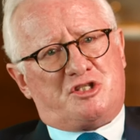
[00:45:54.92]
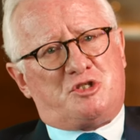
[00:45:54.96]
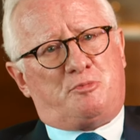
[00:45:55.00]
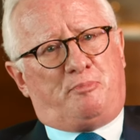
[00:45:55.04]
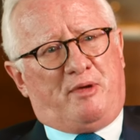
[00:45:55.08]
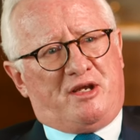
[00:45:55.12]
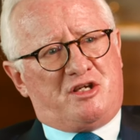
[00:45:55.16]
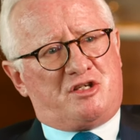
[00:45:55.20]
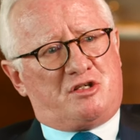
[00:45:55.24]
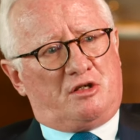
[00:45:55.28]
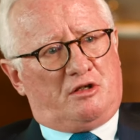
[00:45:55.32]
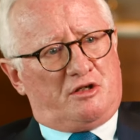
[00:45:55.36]
a
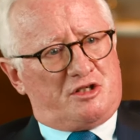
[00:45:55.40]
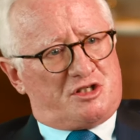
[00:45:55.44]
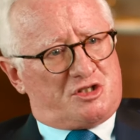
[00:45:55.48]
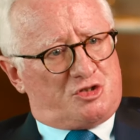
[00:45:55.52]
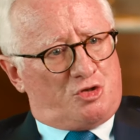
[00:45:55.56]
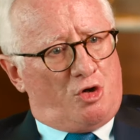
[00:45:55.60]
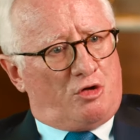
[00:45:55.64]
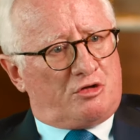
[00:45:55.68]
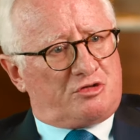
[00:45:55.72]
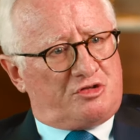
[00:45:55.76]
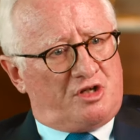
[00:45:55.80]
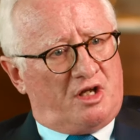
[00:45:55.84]
specialist
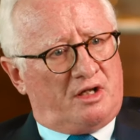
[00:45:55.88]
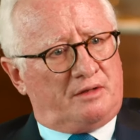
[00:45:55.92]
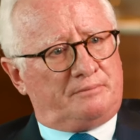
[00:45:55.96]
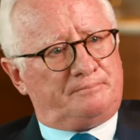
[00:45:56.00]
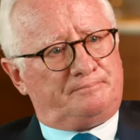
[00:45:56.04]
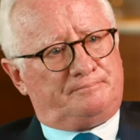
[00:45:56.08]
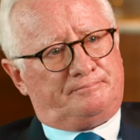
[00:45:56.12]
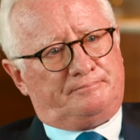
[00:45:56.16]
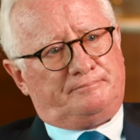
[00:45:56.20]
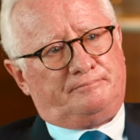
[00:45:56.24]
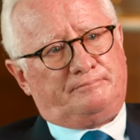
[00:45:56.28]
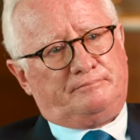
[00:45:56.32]
doctor,
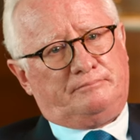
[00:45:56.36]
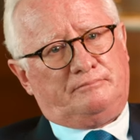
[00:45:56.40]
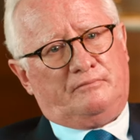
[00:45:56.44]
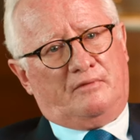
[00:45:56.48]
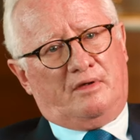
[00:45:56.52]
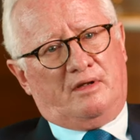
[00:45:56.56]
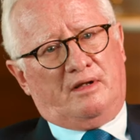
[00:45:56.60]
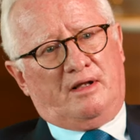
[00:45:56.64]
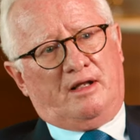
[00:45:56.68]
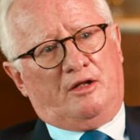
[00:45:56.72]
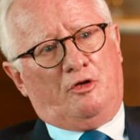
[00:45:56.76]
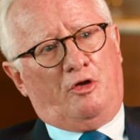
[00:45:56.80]

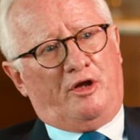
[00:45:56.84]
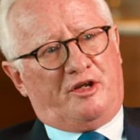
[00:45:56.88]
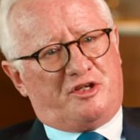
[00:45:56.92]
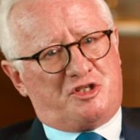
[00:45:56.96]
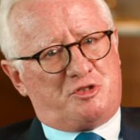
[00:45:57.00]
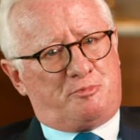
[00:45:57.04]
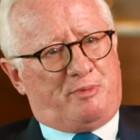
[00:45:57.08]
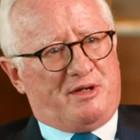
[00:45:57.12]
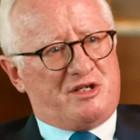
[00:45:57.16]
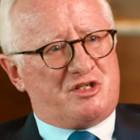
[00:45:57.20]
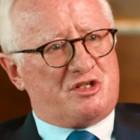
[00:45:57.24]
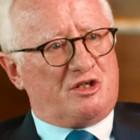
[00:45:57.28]
like a
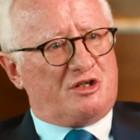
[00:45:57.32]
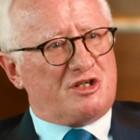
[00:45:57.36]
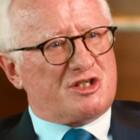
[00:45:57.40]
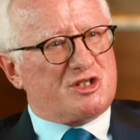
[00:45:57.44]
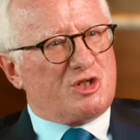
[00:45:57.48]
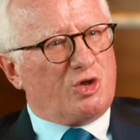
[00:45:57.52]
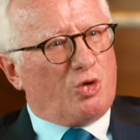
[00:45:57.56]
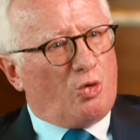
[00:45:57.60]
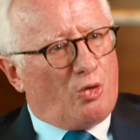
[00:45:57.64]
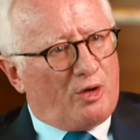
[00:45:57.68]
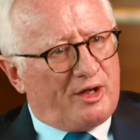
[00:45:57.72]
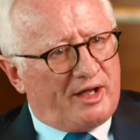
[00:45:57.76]

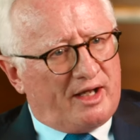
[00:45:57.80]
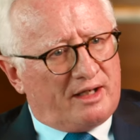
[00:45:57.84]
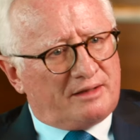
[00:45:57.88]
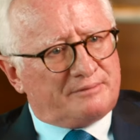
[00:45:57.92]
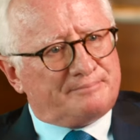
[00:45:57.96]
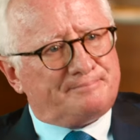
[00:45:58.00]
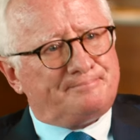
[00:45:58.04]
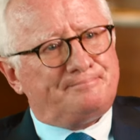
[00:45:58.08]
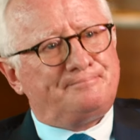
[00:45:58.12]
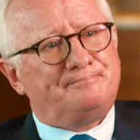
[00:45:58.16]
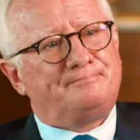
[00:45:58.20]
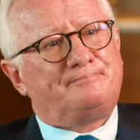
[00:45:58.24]
specialist lawyer,
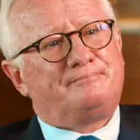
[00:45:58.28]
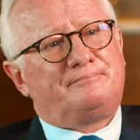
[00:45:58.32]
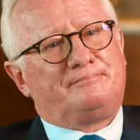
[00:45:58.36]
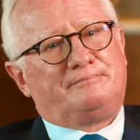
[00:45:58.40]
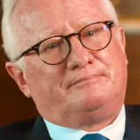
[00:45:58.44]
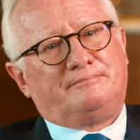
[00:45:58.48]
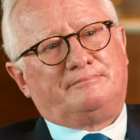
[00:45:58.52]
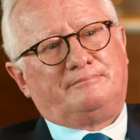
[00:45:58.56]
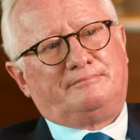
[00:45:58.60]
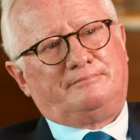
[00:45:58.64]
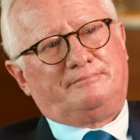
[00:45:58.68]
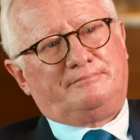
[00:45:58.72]

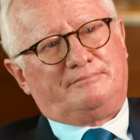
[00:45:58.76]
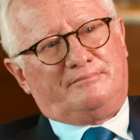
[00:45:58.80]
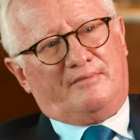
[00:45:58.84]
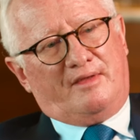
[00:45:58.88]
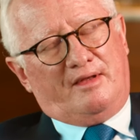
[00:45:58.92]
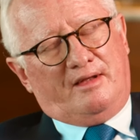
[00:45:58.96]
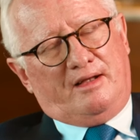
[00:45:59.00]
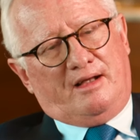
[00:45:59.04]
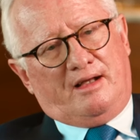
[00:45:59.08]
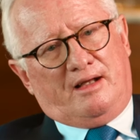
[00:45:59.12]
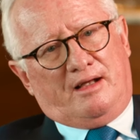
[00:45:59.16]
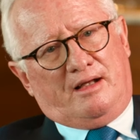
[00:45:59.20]

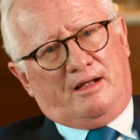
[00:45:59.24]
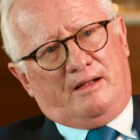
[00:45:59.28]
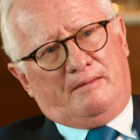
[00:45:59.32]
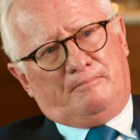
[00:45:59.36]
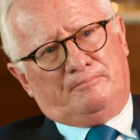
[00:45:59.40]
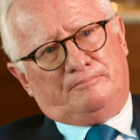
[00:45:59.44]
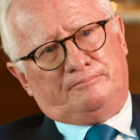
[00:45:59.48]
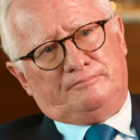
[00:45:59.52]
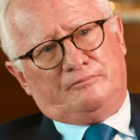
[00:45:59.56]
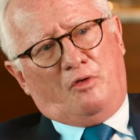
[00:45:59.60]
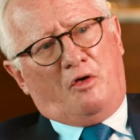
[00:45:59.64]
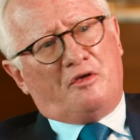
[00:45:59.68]

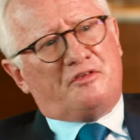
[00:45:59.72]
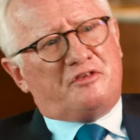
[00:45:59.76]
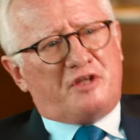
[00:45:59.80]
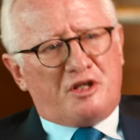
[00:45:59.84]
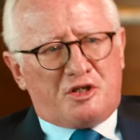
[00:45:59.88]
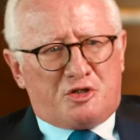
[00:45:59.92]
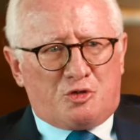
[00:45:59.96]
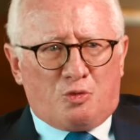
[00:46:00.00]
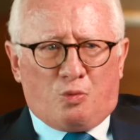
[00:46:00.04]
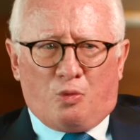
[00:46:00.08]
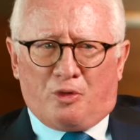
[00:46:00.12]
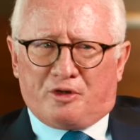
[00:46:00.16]
I
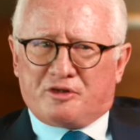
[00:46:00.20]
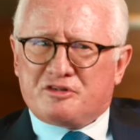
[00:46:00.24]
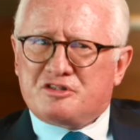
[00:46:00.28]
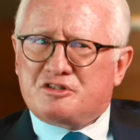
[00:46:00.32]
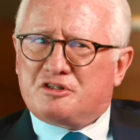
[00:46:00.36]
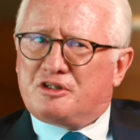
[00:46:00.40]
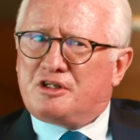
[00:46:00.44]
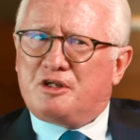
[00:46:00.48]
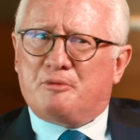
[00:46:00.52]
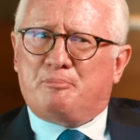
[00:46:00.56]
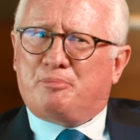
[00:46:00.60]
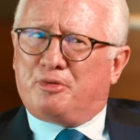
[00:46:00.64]
think you'll want to
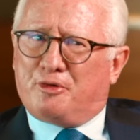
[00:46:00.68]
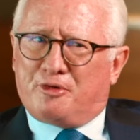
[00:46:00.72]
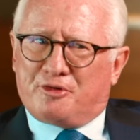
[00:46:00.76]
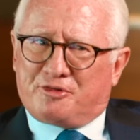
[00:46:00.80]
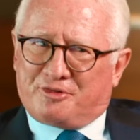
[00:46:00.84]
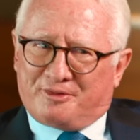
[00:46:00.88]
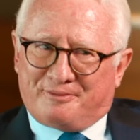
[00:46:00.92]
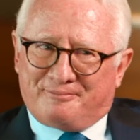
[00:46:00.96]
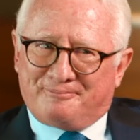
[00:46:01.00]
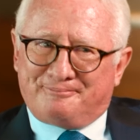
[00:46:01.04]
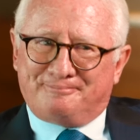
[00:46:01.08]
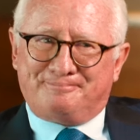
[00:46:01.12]
see a
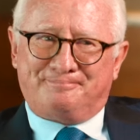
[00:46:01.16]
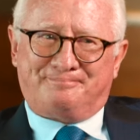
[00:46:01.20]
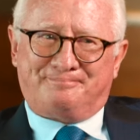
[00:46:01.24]
person.